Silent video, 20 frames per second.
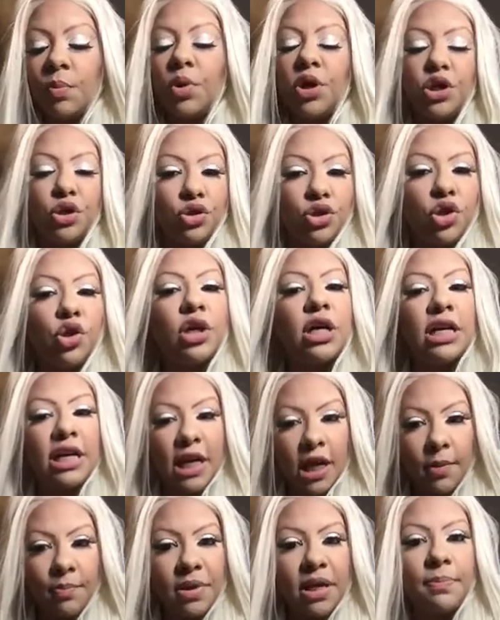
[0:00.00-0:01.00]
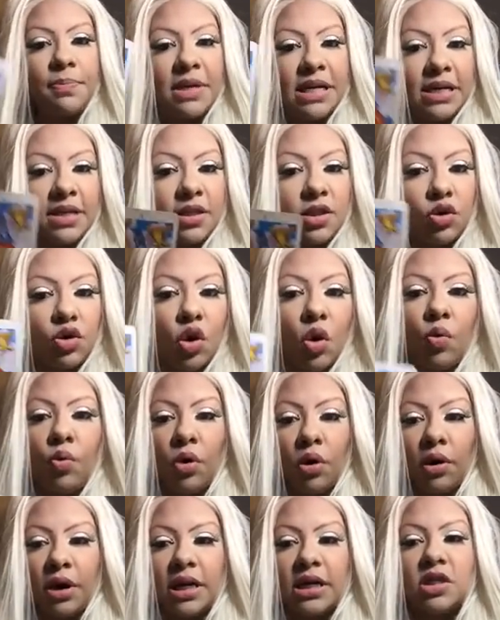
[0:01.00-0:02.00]
but you're still going to get a big piece. So don't
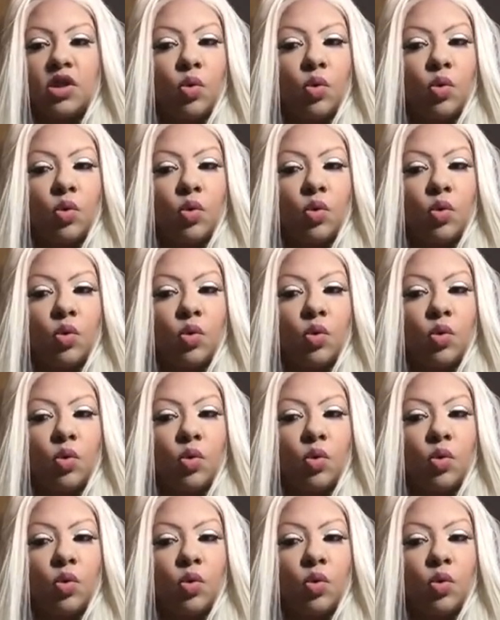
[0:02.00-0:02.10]
worry.